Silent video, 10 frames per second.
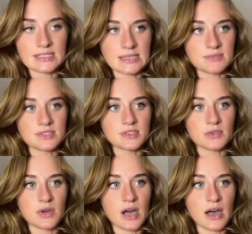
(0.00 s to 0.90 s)
seems
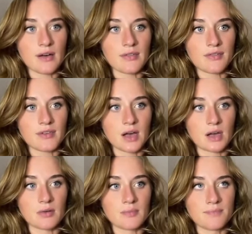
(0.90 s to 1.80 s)
to have
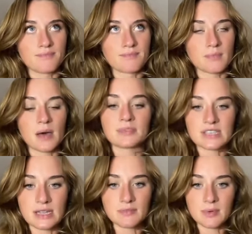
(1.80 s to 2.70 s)

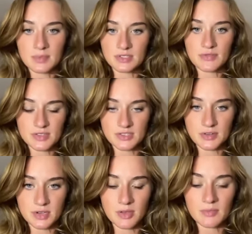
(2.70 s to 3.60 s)
upset members of a
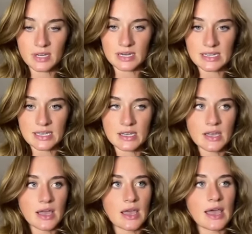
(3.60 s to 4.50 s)
certain community,
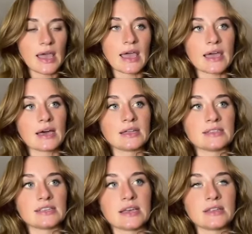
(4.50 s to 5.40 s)

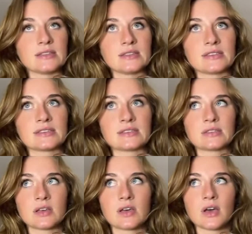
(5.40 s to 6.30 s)
and
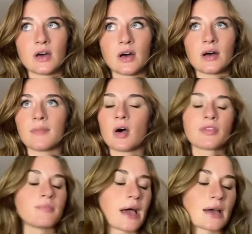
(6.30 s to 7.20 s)
all
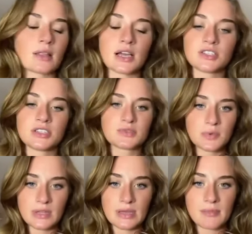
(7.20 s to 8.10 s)
the backlash just
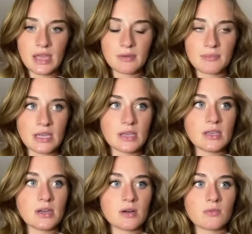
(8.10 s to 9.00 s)
really made me,
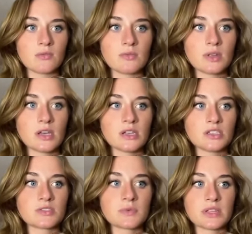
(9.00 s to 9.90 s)
you know,
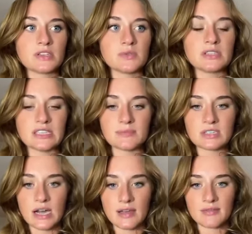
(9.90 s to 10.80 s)
just really do a deep
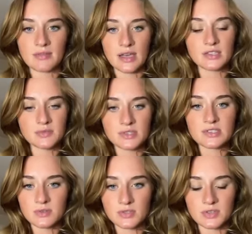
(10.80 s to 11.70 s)
dive, like do a
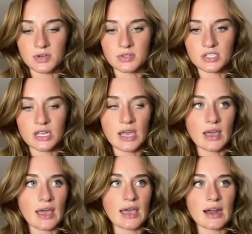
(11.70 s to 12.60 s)
soul search.
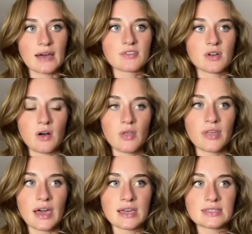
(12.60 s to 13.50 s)
And after all
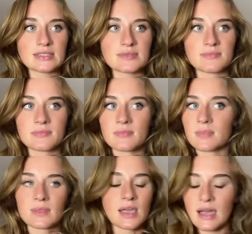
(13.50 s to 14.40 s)
that,
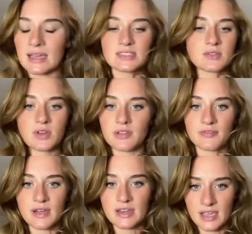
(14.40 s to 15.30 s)
I still couldn't find a